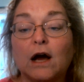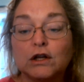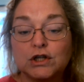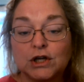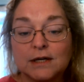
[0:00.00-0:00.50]

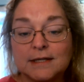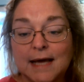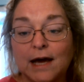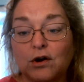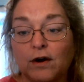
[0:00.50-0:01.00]
just
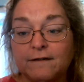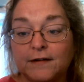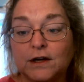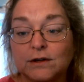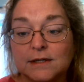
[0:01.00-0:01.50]
at our
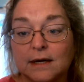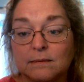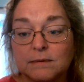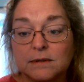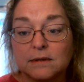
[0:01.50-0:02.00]

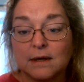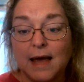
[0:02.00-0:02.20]
fingertips.